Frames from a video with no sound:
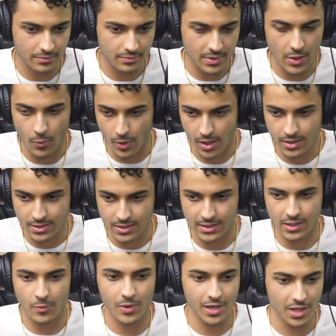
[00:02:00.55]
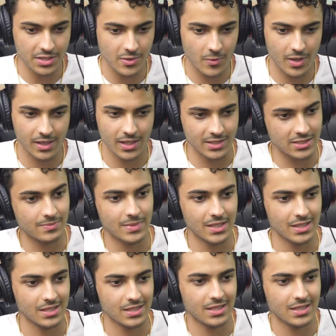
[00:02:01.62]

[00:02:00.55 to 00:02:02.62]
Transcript: he worked, and then when he doesn't work, it's me.